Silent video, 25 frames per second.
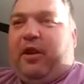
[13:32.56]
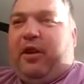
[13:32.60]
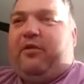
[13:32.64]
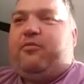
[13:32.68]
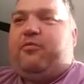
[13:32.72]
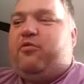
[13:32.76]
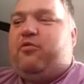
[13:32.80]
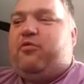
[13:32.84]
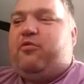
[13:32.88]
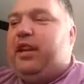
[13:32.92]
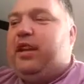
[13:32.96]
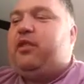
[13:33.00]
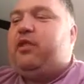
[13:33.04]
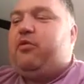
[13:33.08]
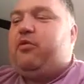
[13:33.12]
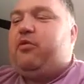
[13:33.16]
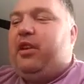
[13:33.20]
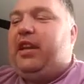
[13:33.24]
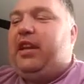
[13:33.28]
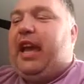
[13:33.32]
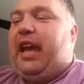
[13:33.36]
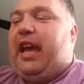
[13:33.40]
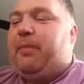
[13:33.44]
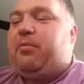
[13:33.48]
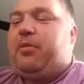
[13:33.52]
really,
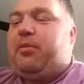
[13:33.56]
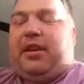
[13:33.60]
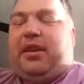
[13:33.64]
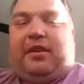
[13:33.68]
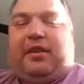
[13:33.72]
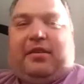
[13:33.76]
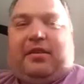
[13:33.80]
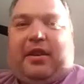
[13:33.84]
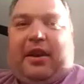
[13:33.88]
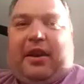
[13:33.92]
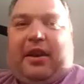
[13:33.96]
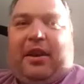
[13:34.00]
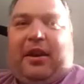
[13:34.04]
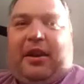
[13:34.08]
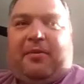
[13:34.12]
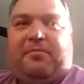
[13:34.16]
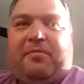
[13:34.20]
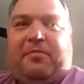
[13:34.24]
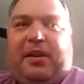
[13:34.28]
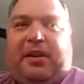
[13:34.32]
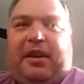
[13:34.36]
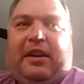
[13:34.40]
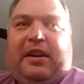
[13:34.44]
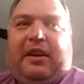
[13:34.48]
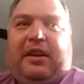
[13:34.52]
really happy. So
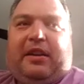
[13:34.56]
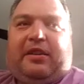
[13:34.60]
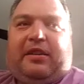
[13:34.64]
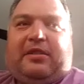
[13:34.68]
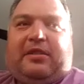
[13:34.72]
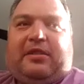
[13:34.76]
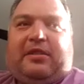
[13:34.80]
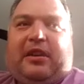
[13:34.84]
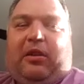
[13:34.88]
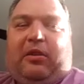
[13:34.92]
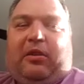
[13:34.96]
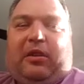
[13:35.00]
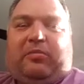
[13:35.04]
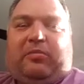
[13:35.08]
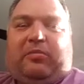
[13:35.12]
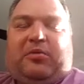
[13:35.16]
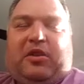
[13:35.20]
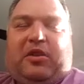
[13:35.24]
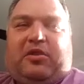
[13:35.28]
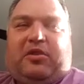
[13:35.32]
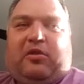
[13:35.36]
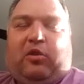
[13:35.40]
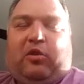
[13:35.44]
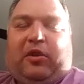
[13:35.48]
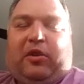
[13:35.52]
I'm
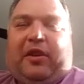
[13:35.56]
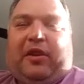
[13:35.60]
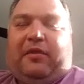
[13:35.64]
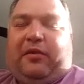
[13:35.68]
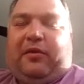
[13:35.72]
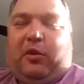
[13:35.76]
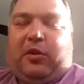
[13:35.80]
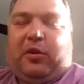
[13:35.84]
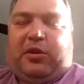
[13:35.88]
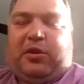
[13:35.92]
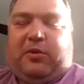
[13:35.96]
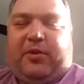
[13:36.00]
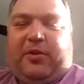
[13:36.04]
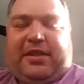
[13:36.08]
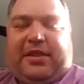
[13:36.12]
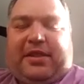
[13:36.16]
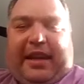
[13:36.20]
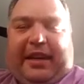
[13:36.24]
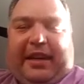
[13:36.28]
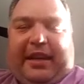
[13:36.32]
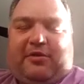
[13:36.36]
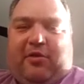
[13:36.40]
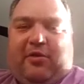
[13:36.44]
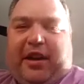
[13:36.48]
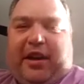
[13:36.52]
just looking forward to his
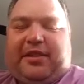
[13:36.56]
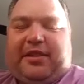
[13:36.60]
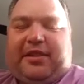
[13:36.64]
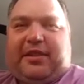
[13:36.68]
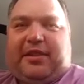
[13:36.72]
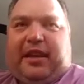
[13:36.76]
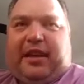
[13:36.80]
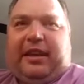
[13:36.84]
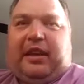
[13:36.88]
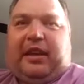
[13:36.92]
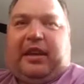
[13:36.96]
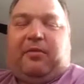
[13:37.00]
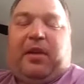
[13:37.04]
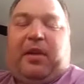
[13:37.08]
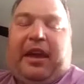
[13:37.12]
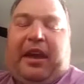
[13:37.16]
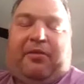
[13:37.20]
next race, and